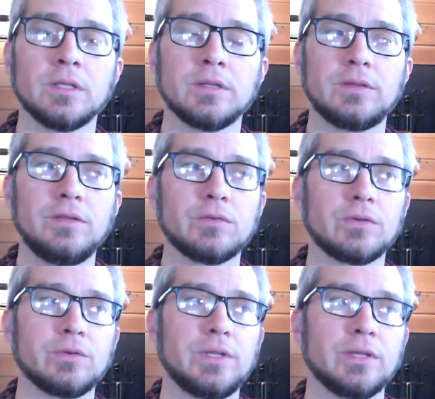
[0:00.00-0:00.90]
That these are
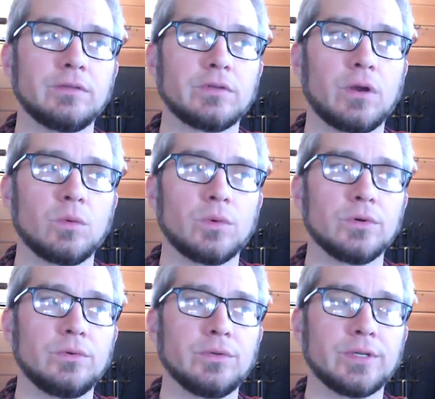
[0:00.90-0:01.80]
3 things that our
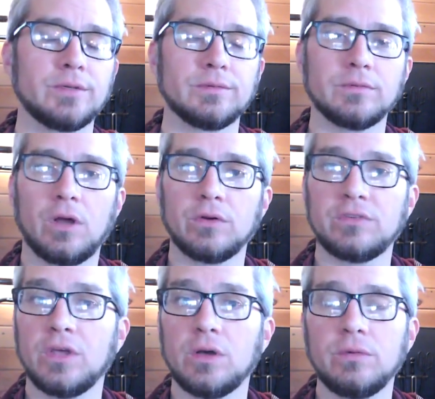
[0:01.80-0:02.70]
world and
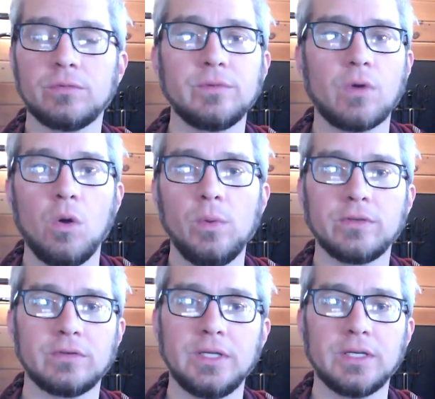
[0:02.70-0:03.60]
ourselves, we've
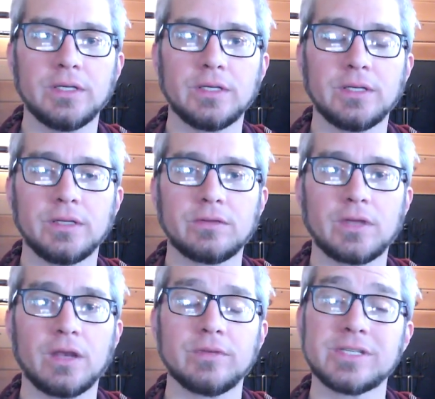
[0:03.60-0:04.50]
always needed, and it's
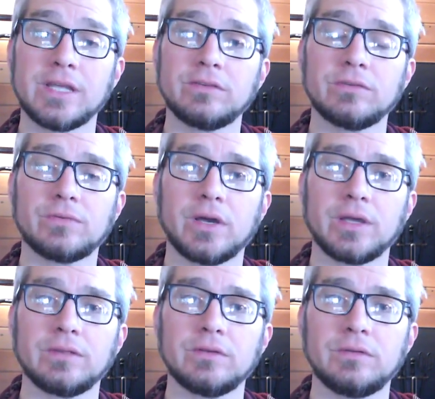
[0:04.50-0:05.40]
kind of
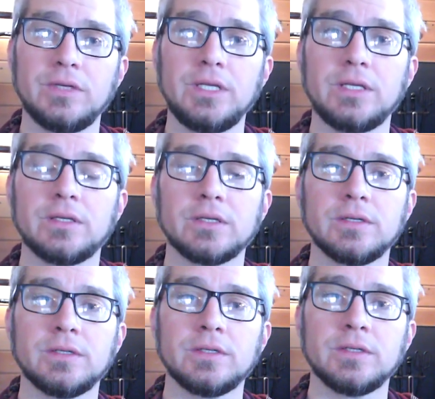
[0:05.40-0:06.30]
intensifying this need
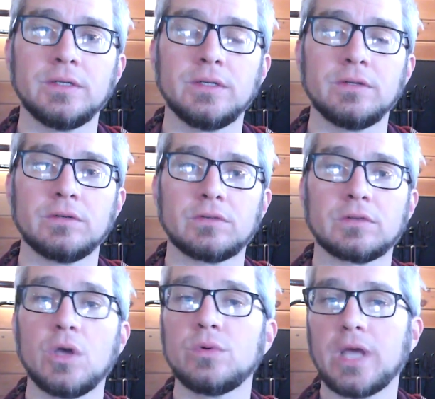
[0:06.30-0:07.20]
to
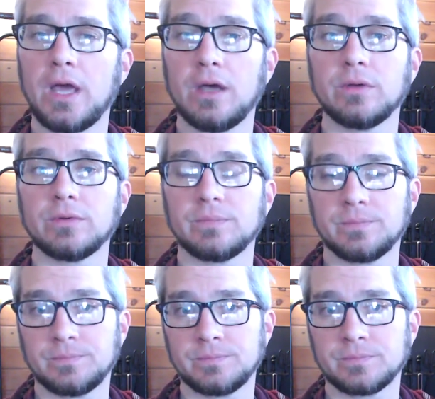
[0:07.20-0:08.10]
slow down,
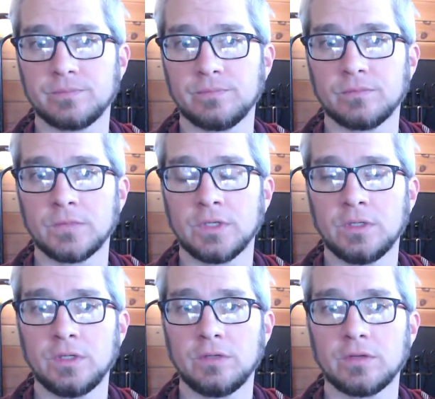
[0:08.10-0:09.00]

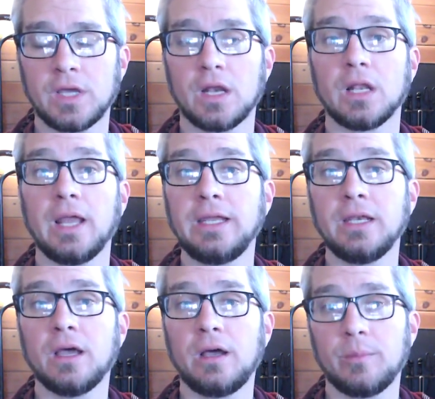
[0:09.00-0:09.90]
to kind of
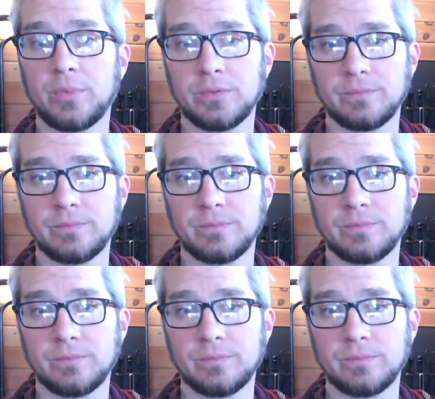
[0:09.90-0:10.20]
lighten up.